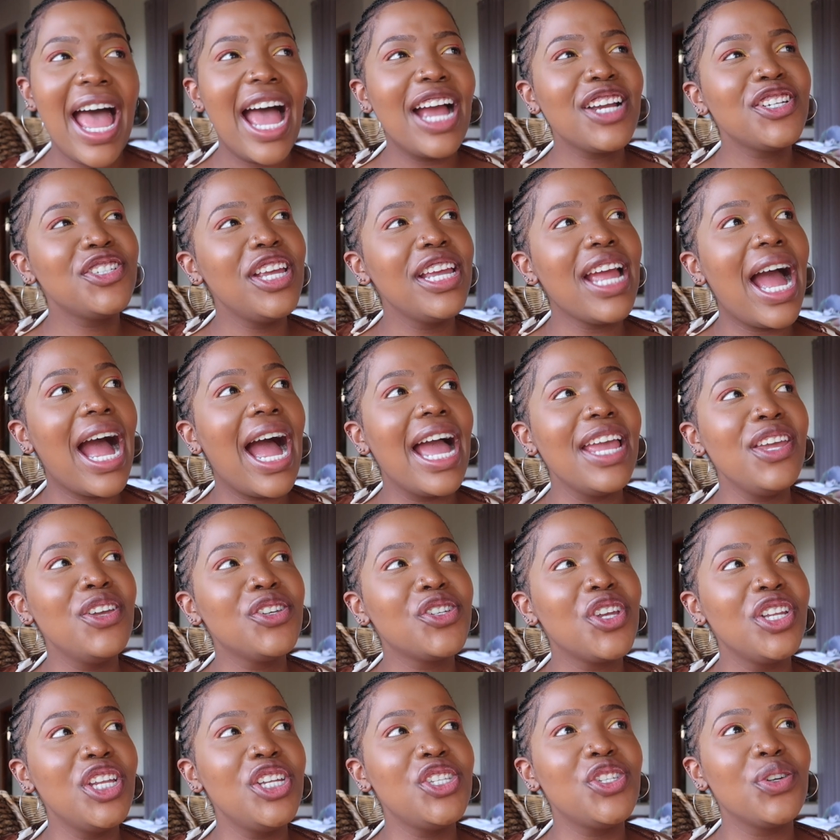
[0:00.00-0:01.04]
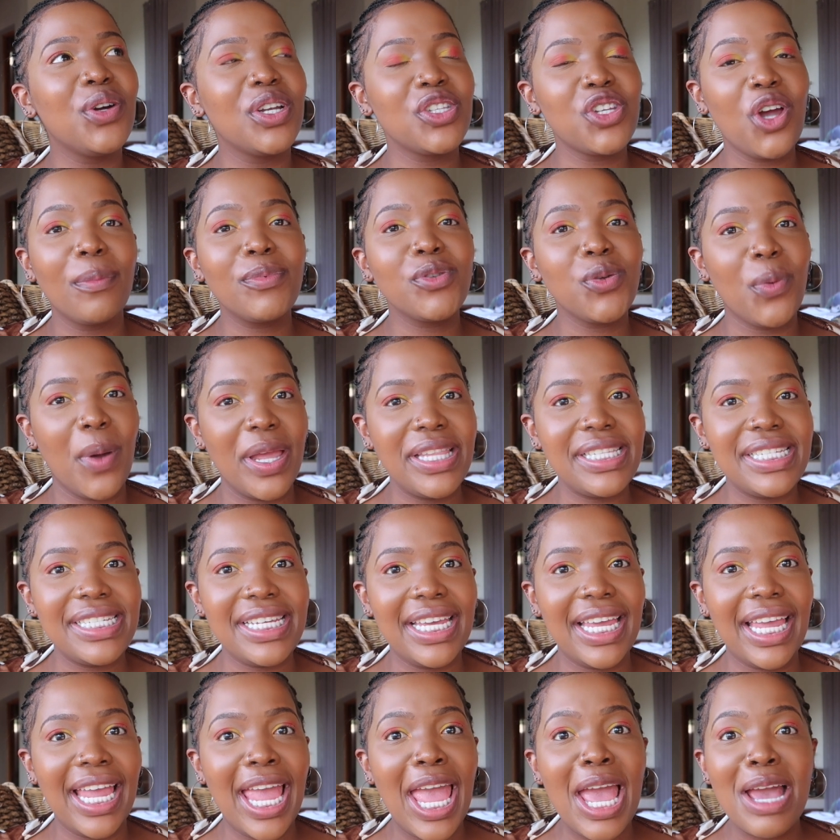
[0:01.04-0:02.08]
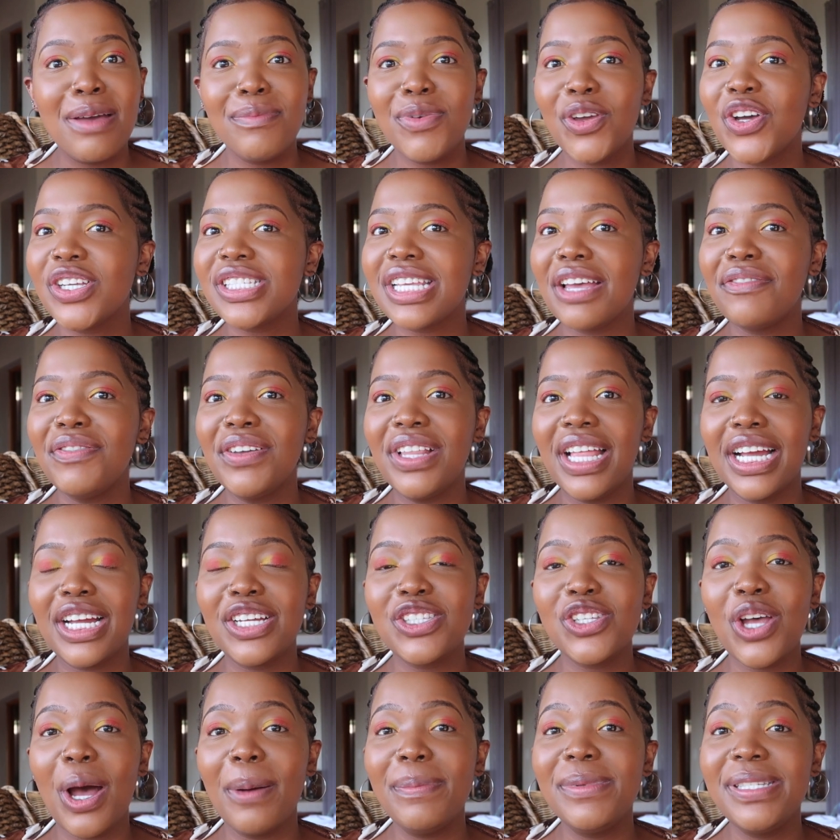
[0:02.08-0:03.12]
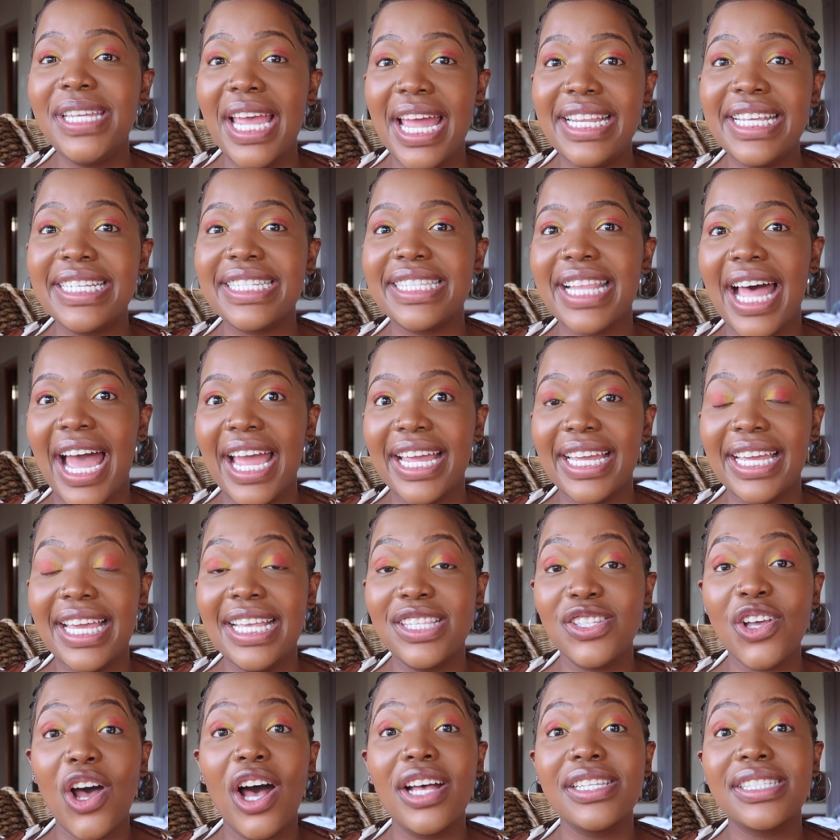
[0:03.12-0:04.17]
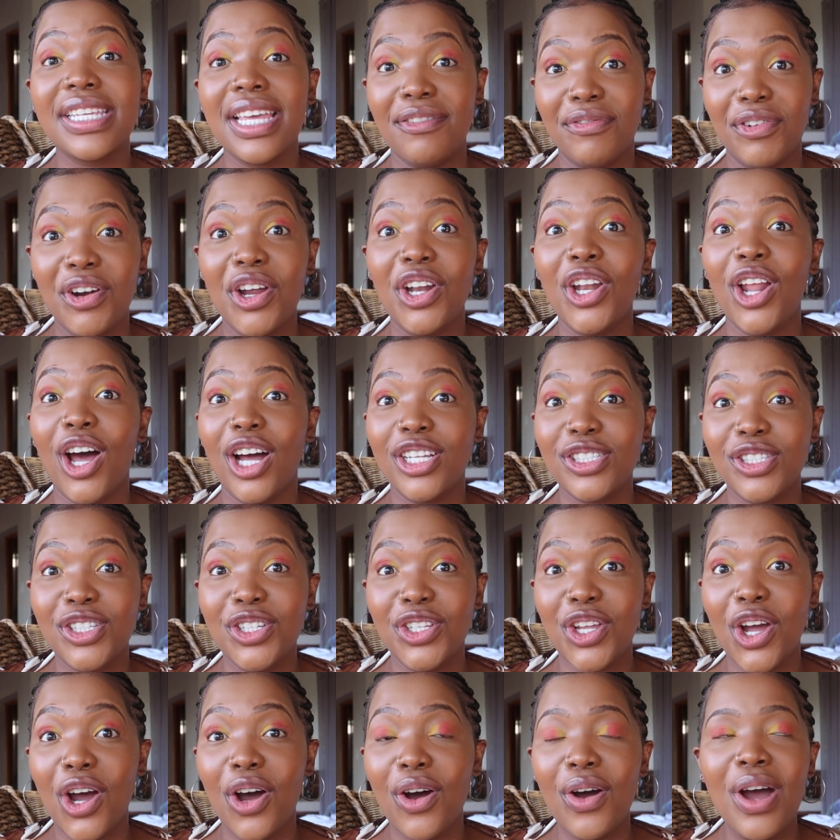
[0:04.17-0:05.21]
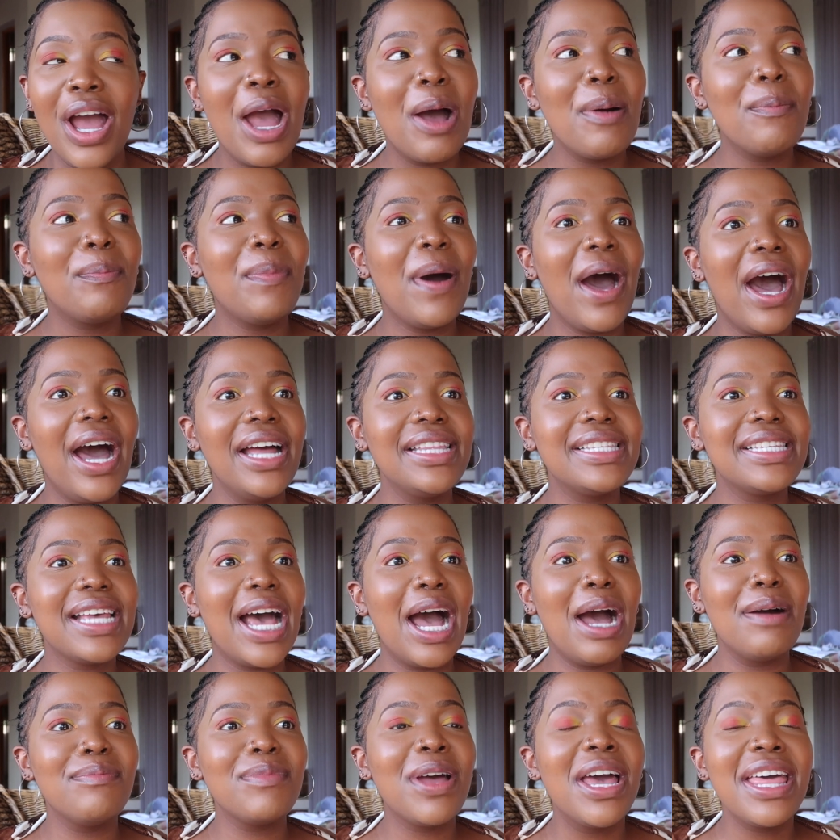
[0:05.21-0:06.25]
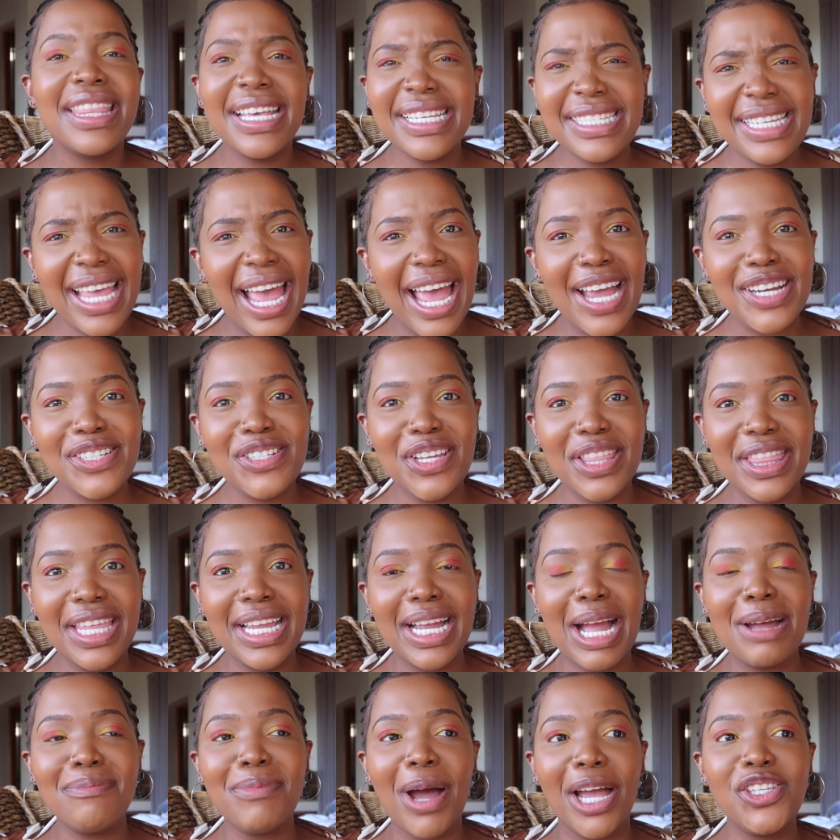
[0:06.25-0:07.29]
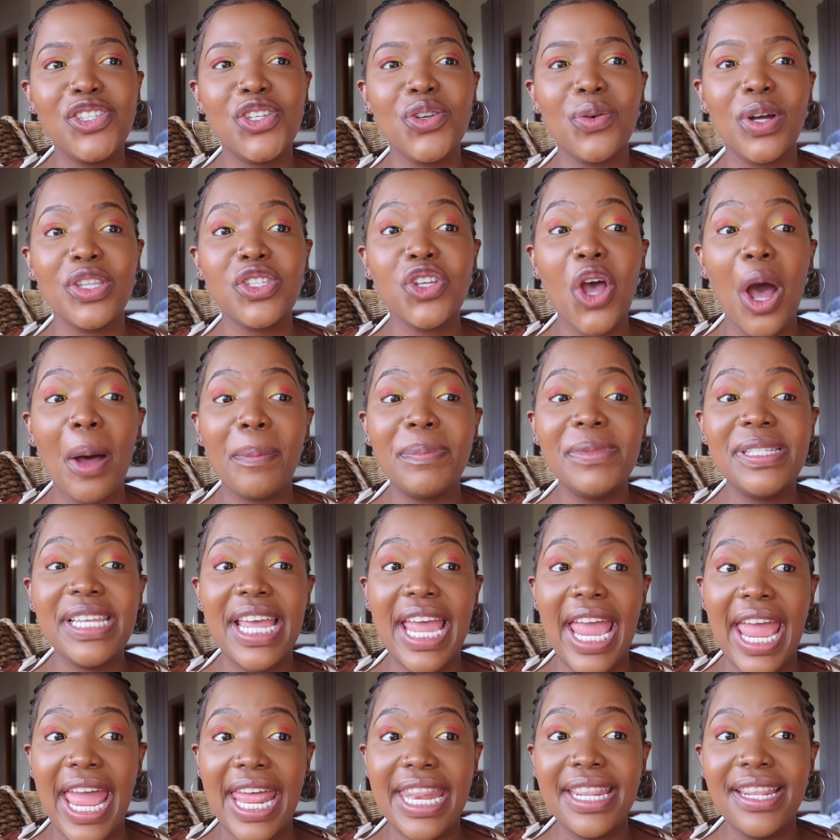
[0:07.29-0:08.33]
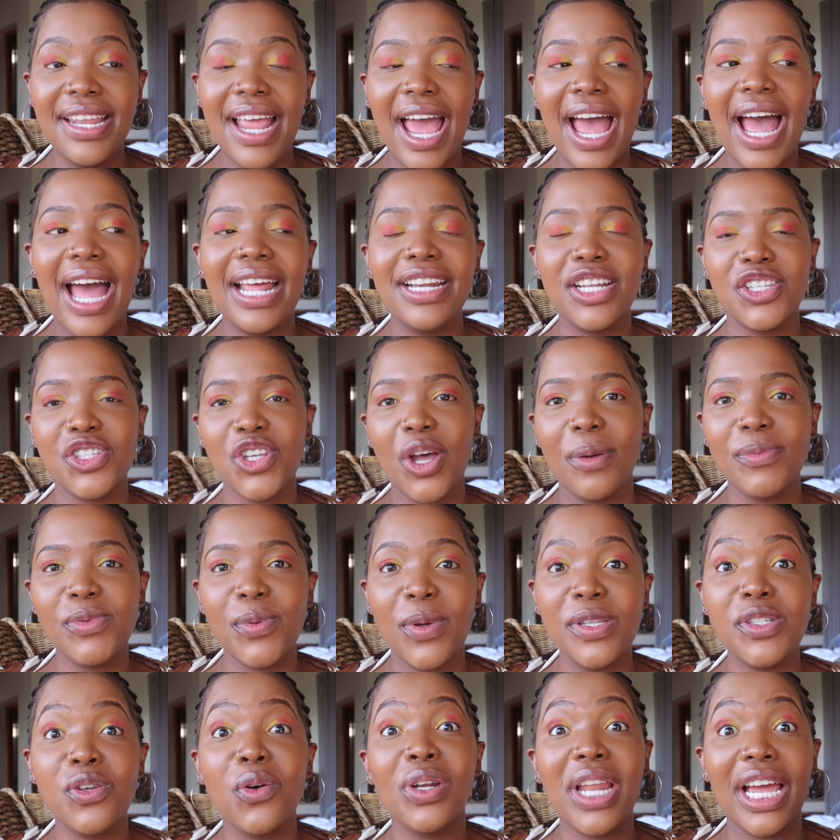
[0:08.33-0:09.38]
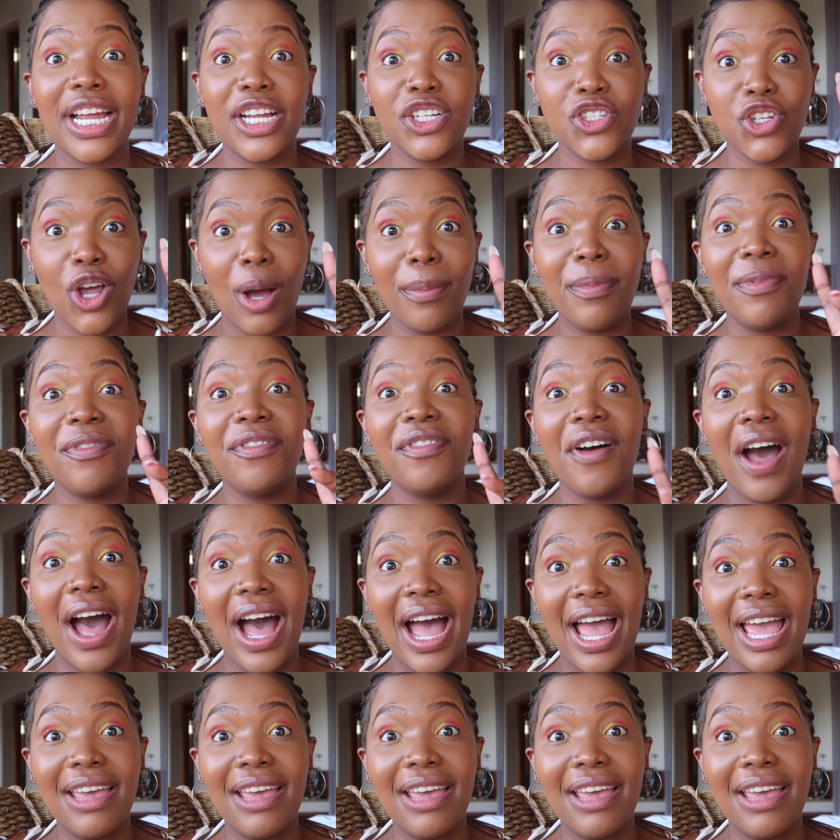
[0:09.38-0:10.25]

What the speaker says: Actually, I usually do a top 20 because I feel like a top 10 is like, it's asking for a lot, you know. But this year I actually think I might do a top 10 and a top 20, or like a top 5